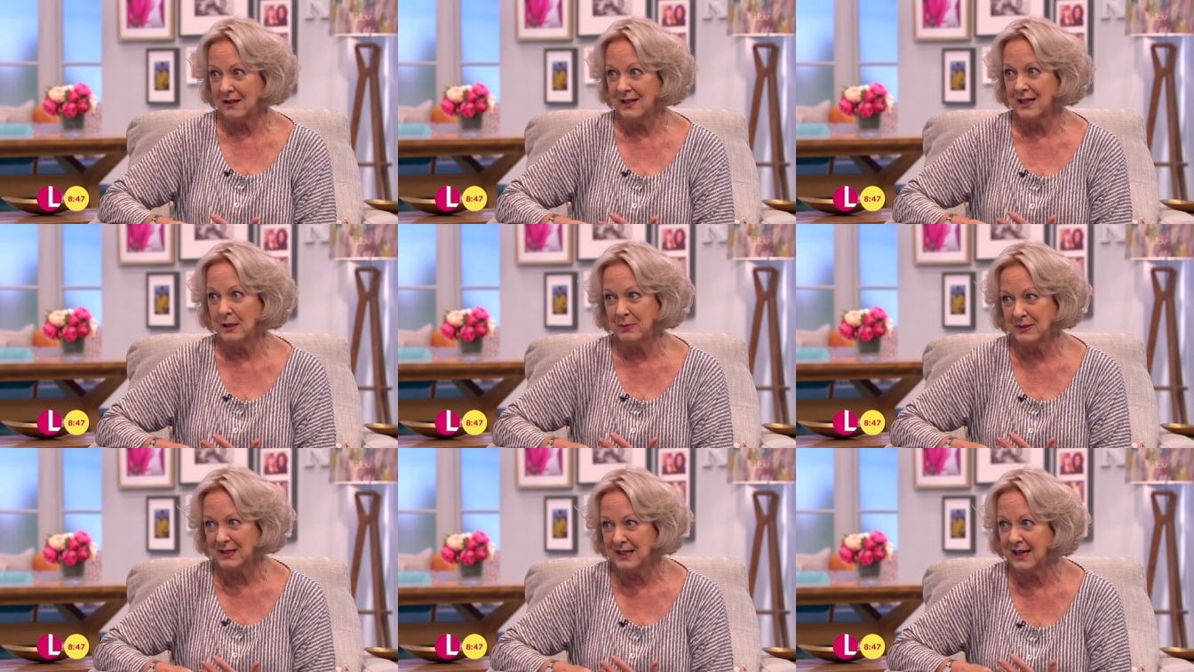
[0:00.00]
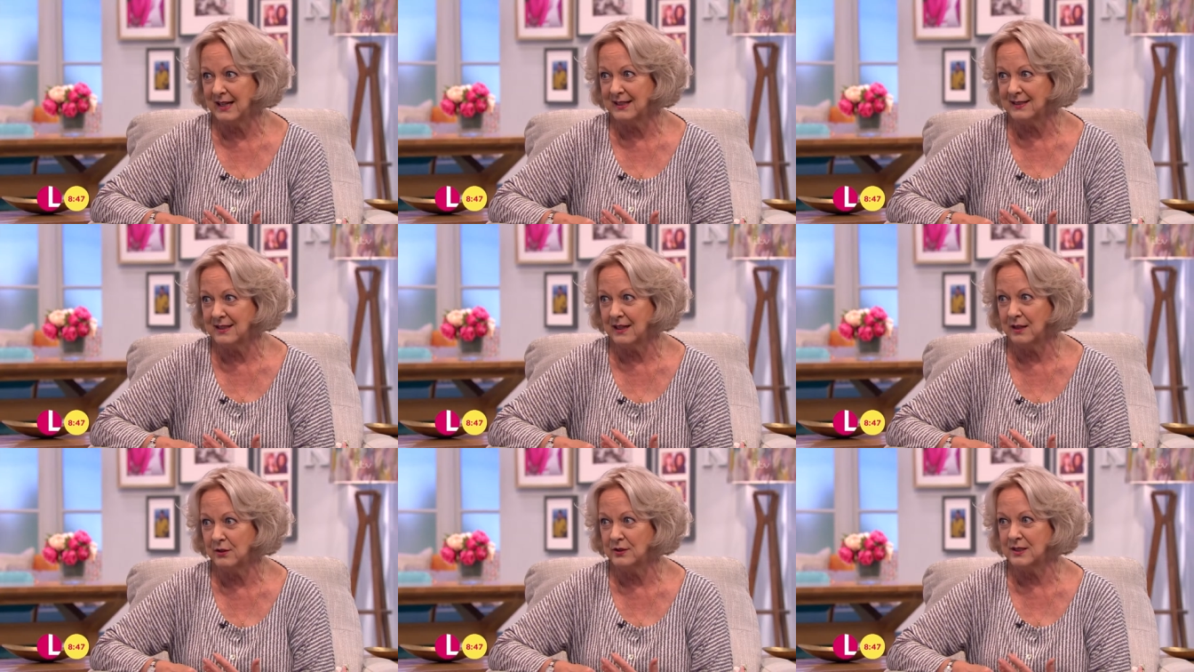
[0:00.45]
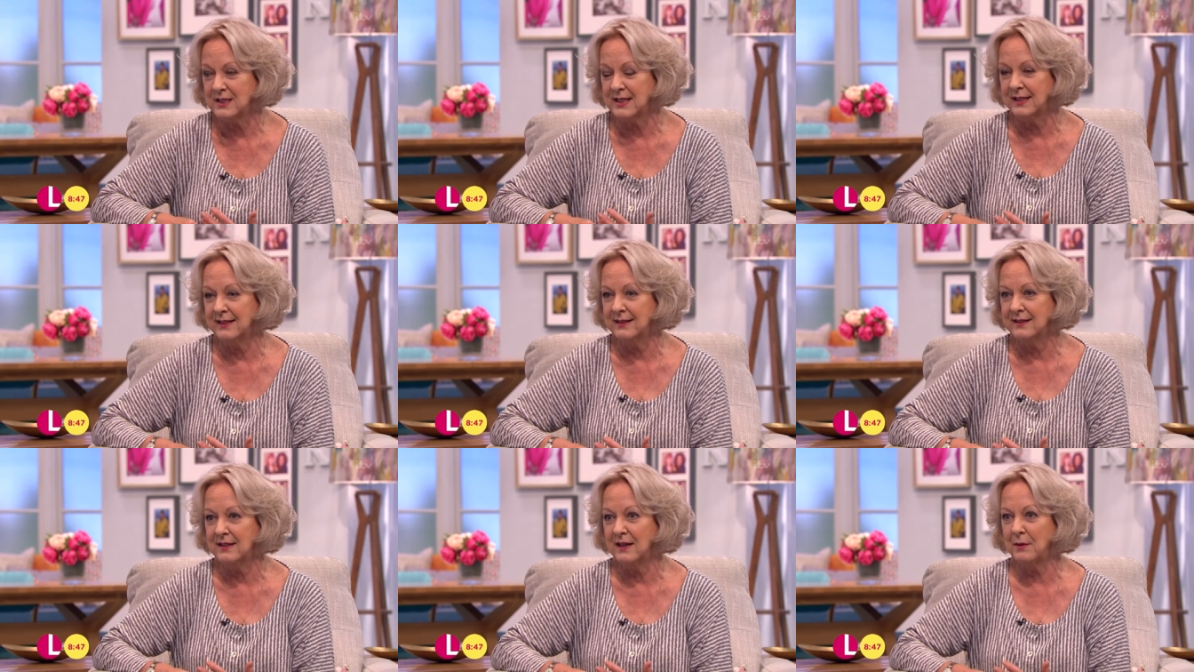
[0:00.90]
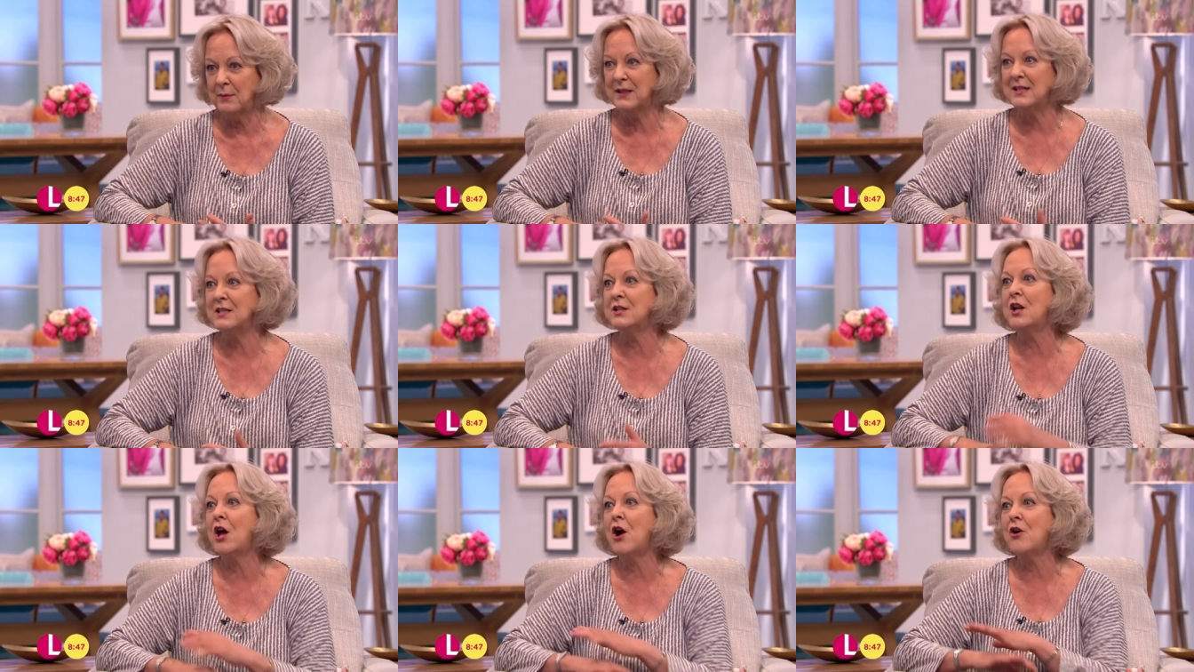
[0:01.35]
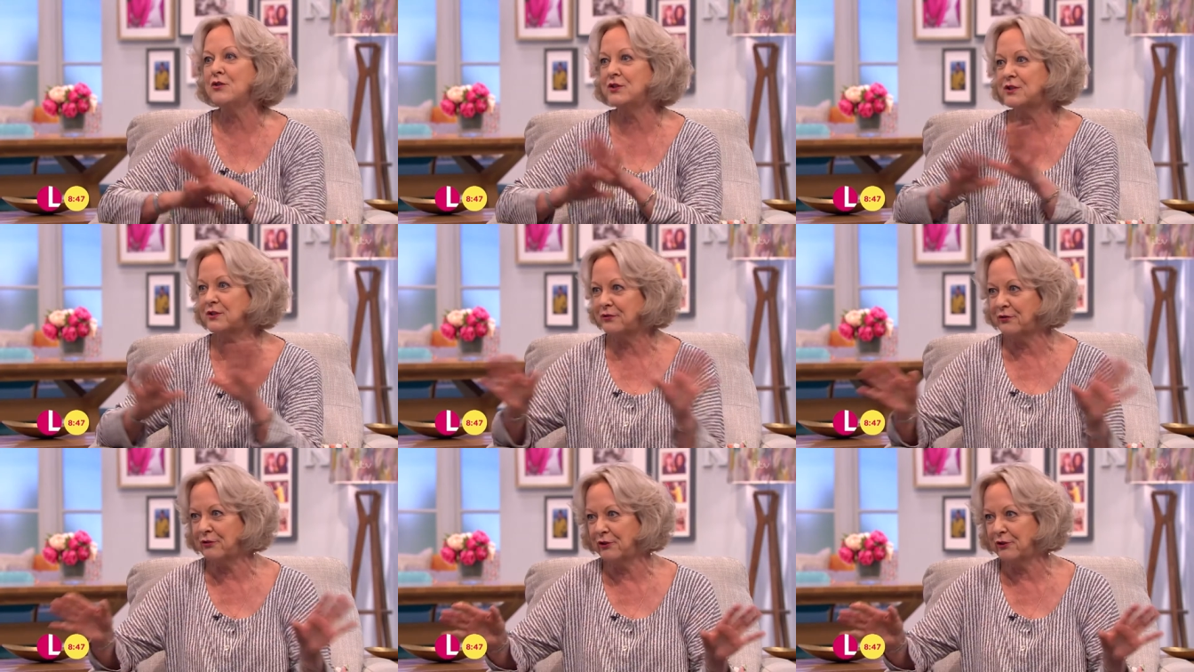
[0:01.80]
early potatoes in. Fantastic. Loads of